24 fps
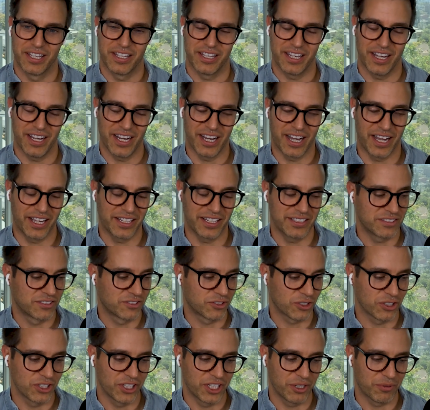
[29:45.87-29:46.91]
Yeah, I
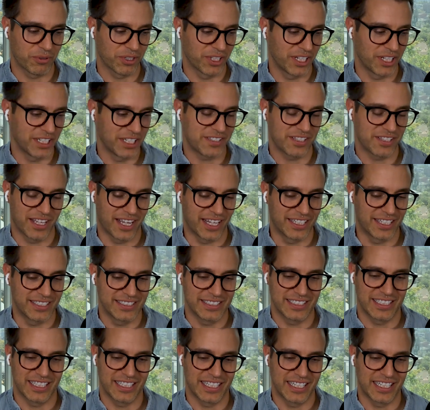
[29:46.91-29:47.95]
certainly relate to that
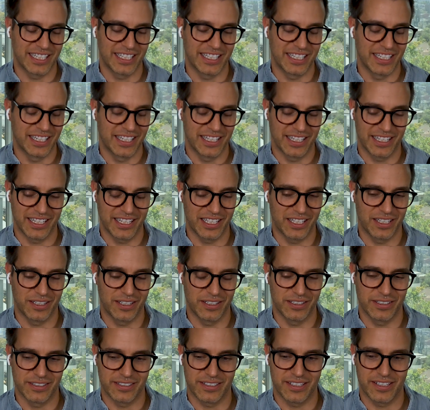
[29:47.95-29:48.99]
in
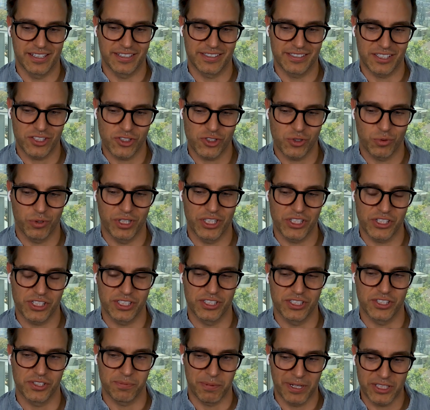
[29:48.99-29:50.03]
in the
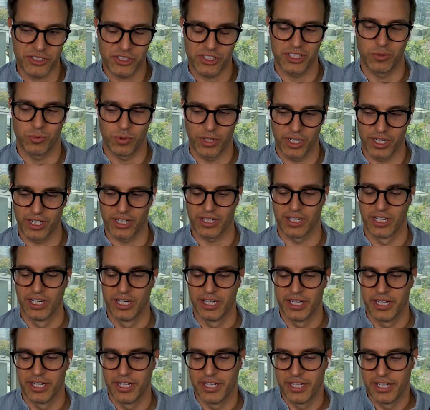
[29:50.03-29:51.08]
situation, especially where
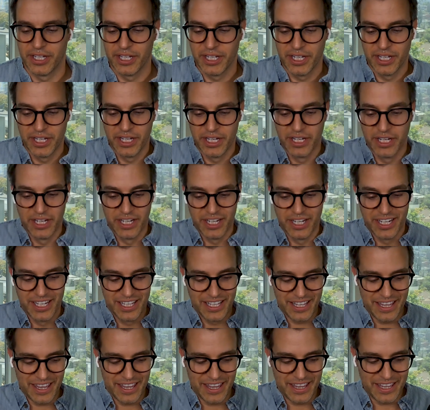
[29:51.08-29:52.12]

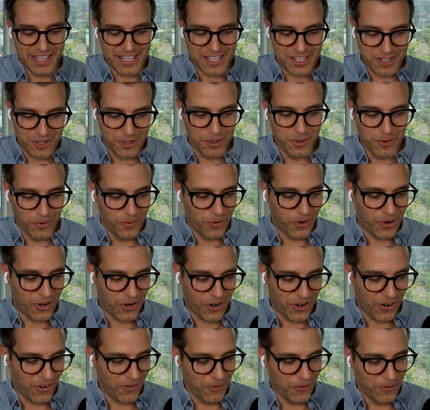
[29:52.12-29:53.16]
you
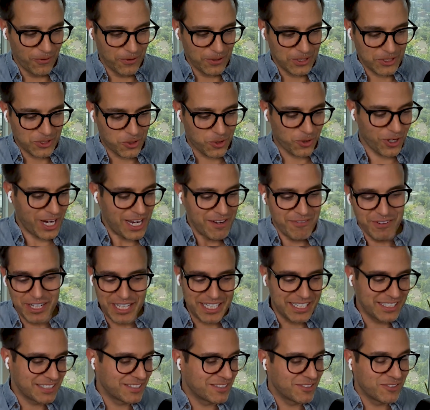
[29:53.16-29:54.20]
are
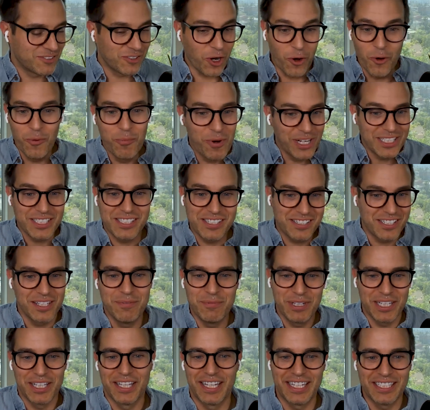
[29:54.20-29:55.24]
craving so much
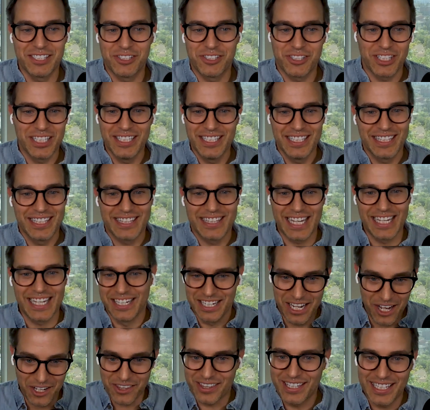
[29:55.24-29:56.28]
stimulation that
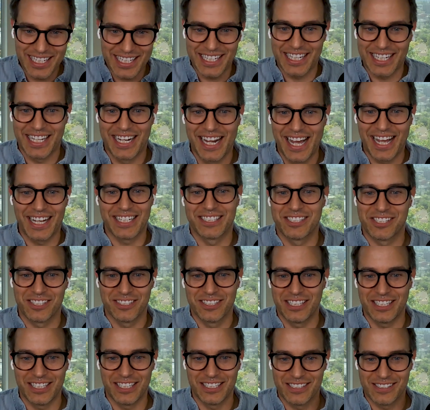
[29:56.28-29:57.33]
nothing can
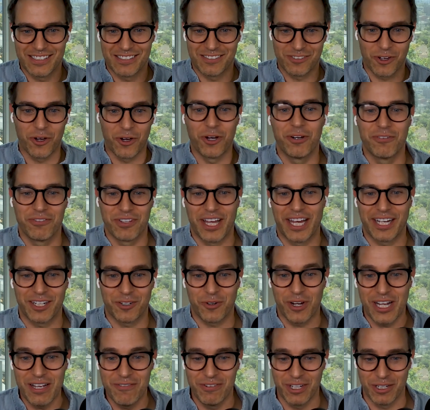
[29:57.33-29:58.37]
actually solve
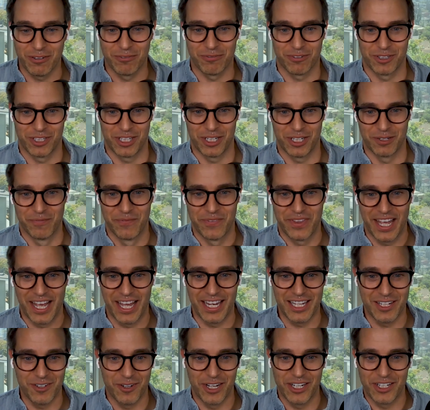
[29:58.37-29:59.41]
that craving for you.
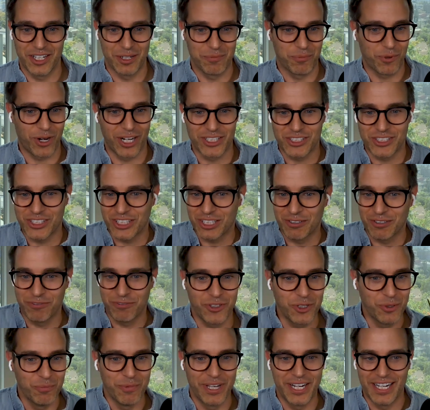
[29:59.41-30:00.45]
And you end up watching a
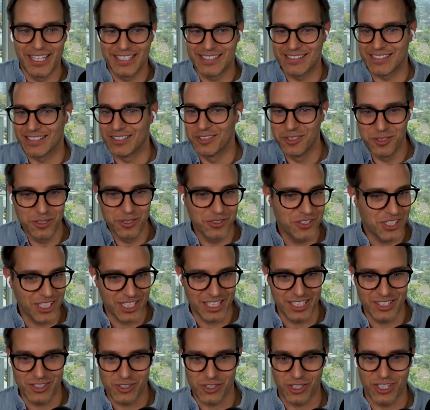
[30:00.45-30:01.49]
few minutes and
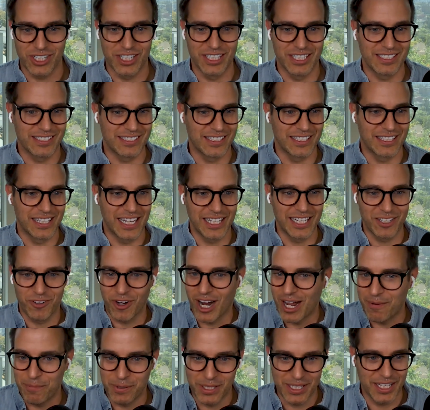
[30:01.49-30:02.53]
losing interest and then
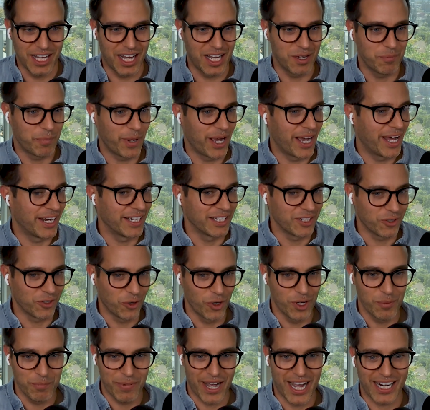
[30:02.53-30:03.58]
grabbing the iPad and
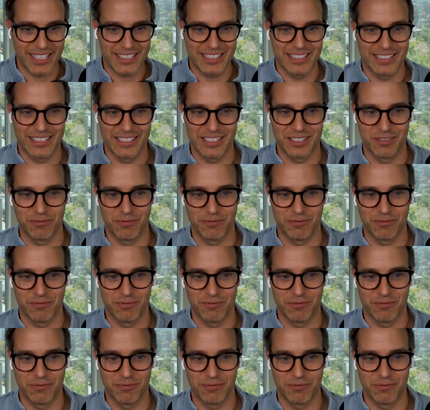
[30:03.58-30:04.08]
going back to the